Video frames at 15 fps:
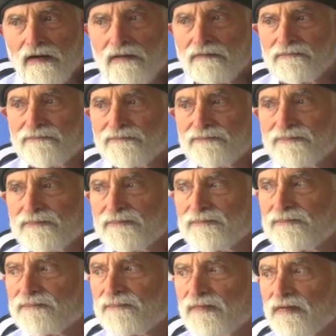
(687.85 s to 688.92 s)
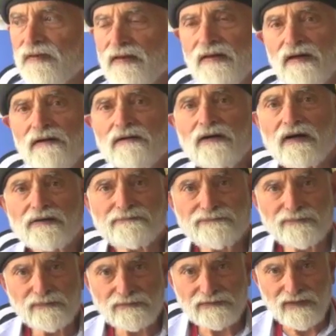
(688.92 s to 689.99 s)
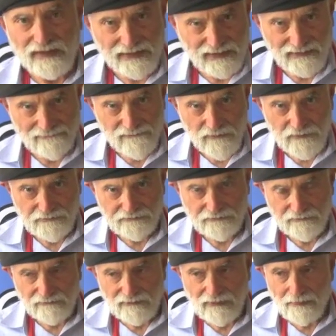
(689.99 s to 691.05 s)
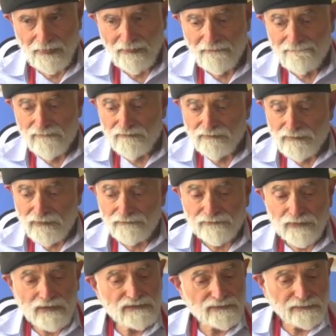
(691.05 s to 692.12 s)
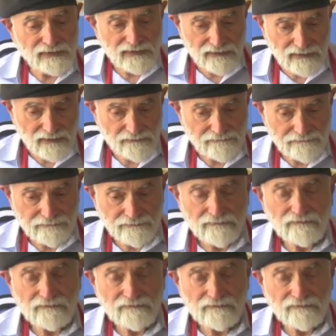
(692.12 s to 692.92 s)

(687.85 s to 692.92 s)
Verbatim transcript: of a live food diet. The first pillar